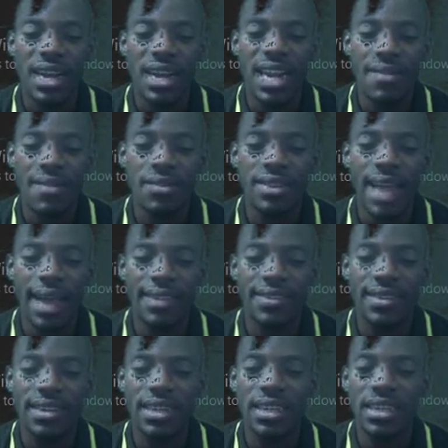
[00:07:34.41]
11 times
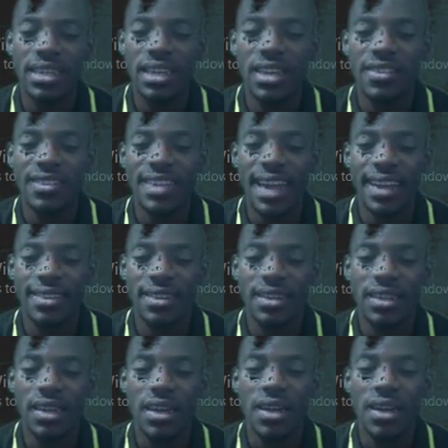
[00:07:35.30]
3 is
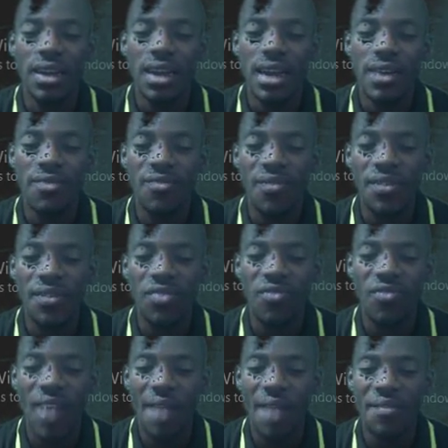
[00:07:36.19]
33.
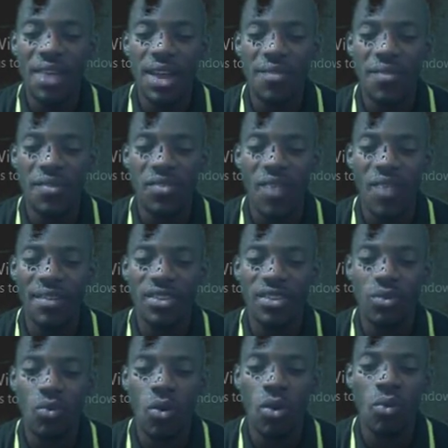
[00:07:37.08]
55 in 55 is
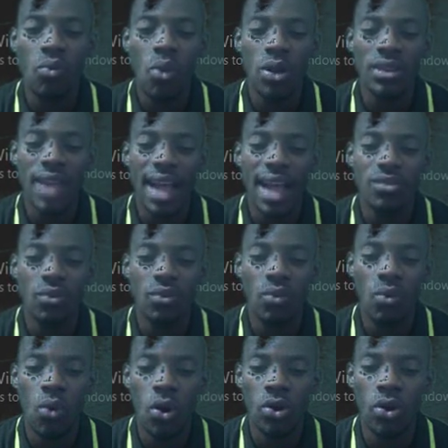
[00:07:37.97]
1. 1 times
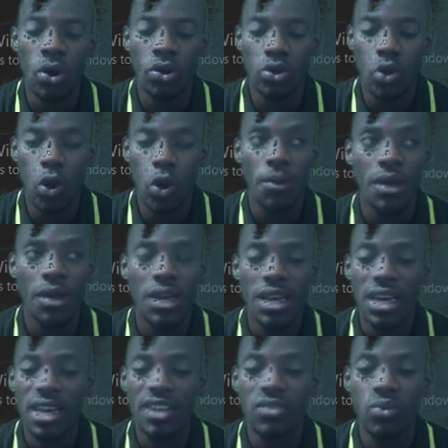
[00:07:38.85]
1 on top
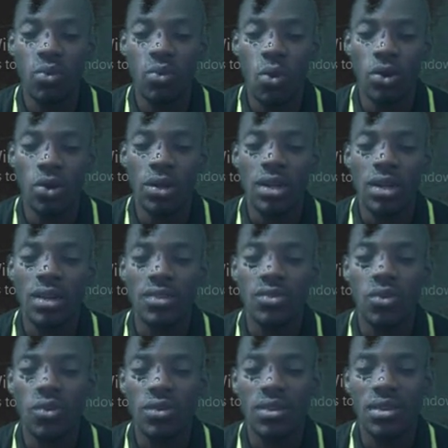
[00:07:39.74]
is 1.
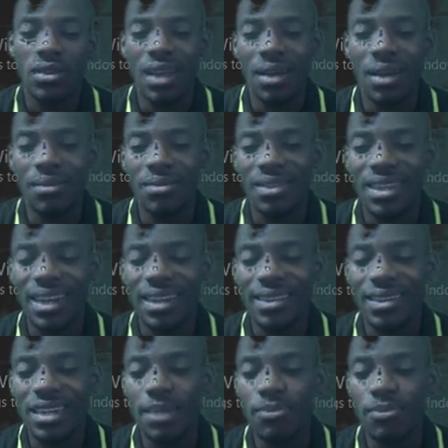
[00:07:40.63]
So
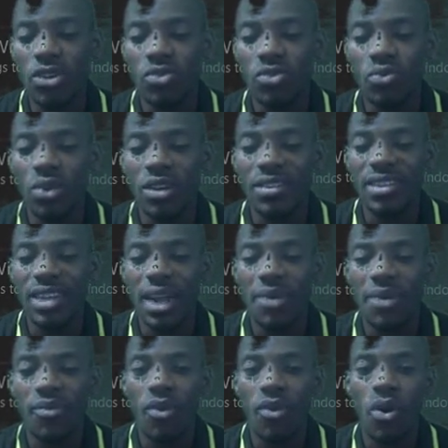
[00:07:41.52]
33 plus 1 is
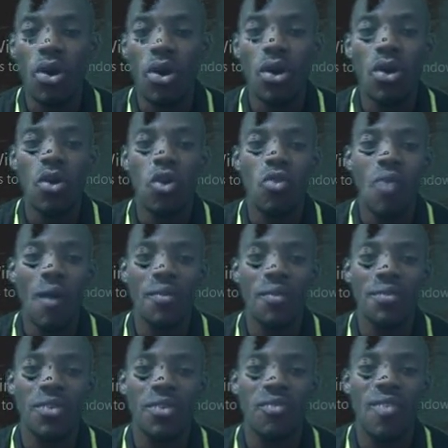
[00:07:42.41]
34 over
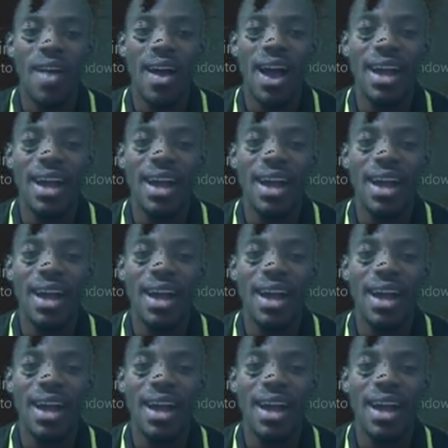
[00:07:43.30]
55.